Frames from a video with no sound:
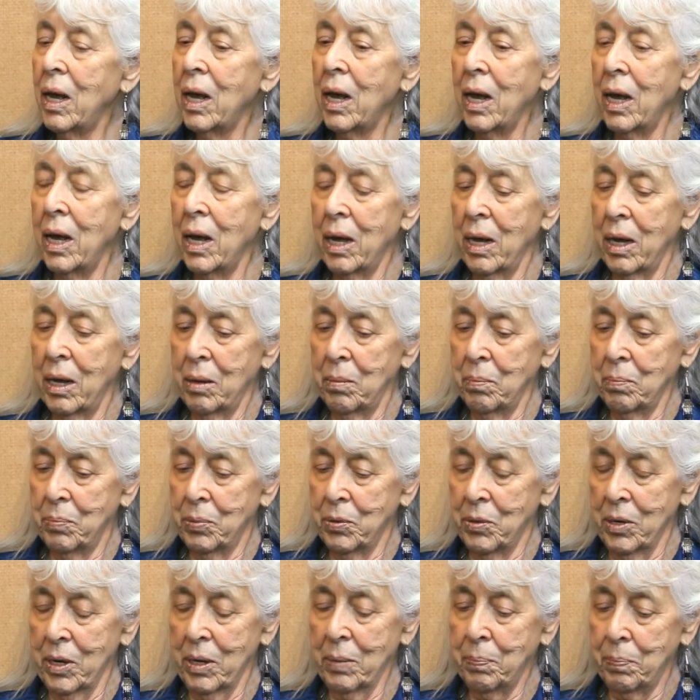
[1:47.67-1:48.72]
and
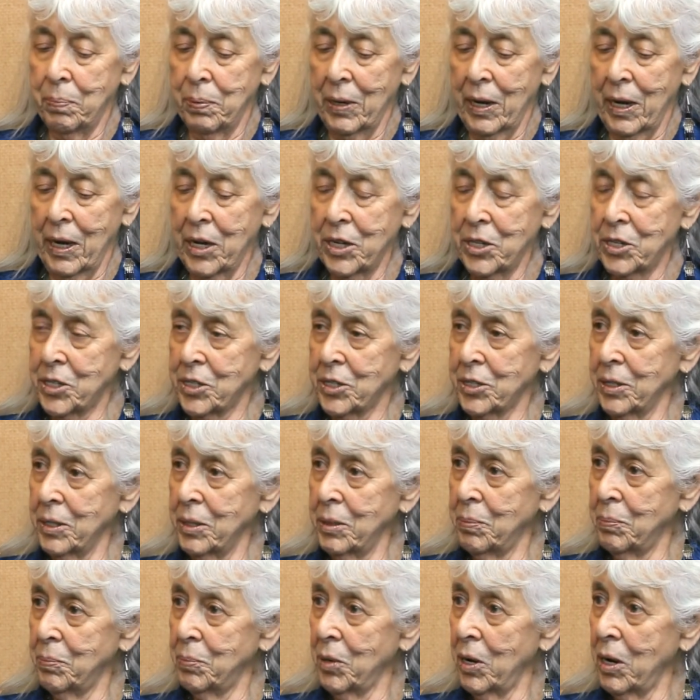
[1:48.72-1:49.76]
poured a plaster
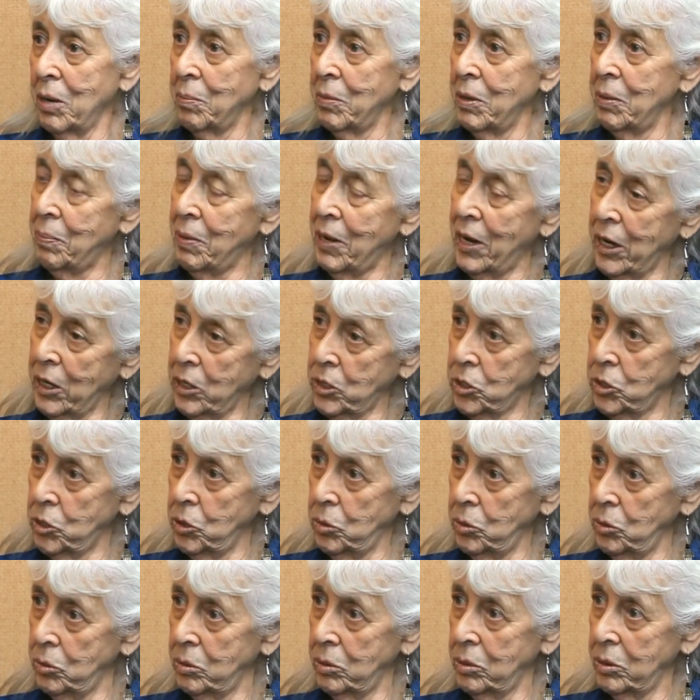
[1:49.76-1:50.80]
and brought me back
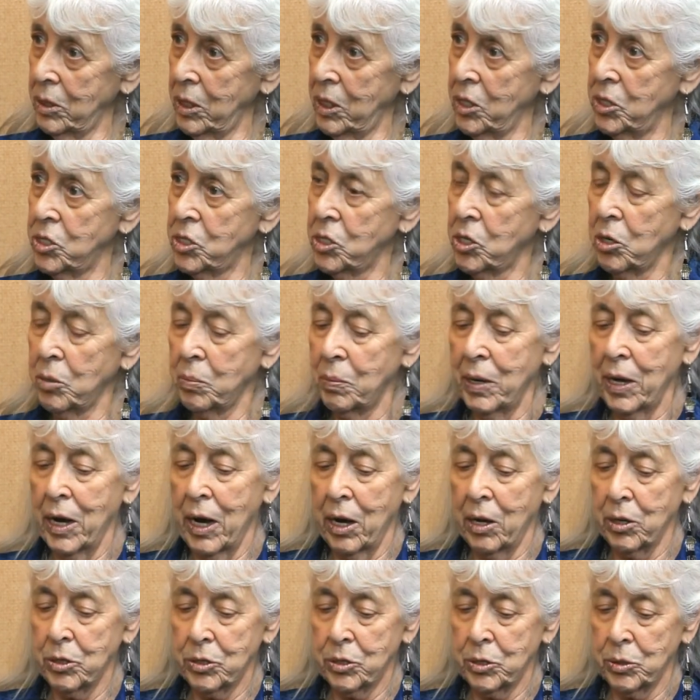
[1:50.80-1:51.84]
2 and showed me
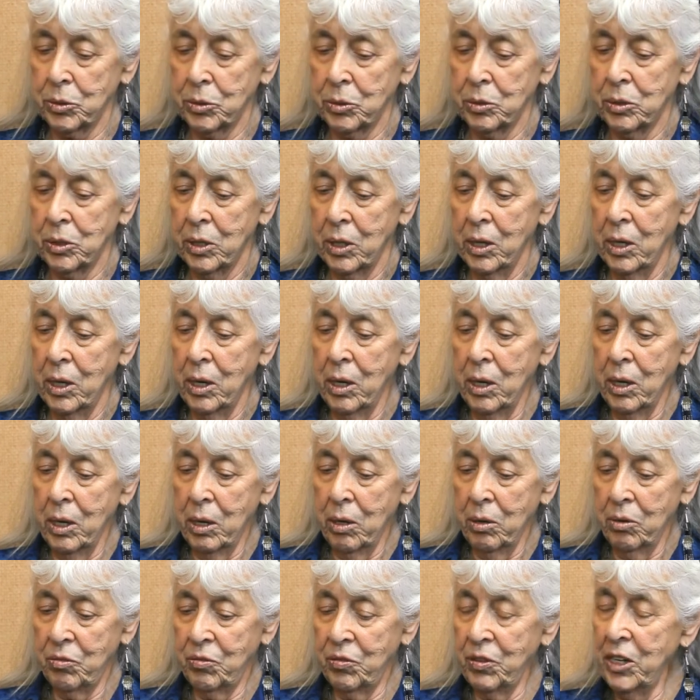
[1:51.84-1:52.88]
how to
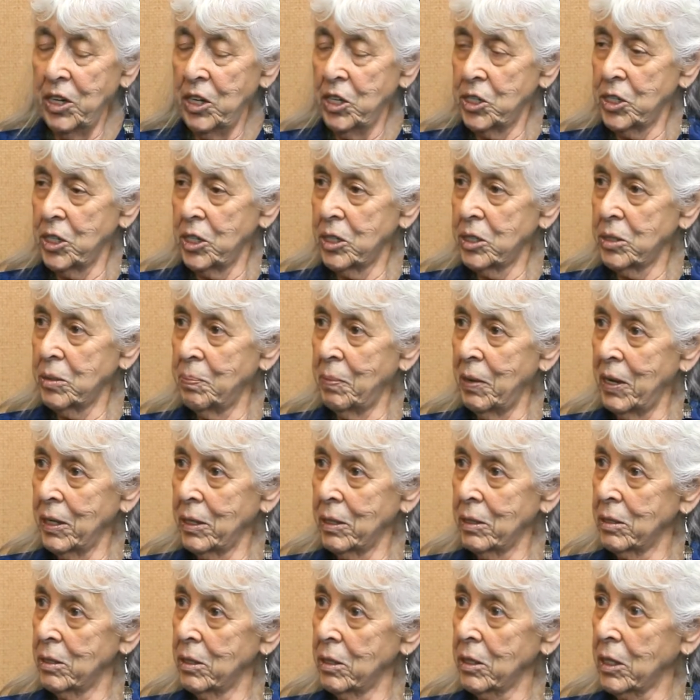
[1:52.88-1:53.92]
finish it to make
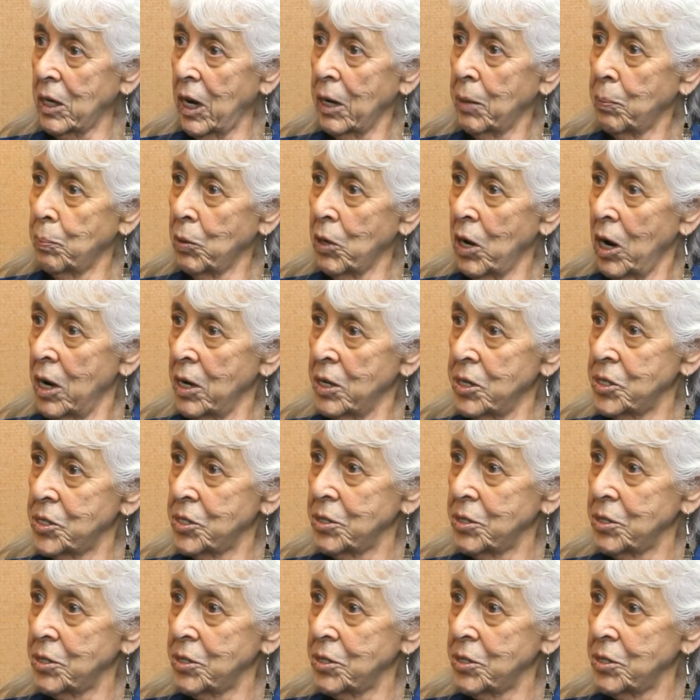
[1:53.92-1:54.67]
it look like bronze.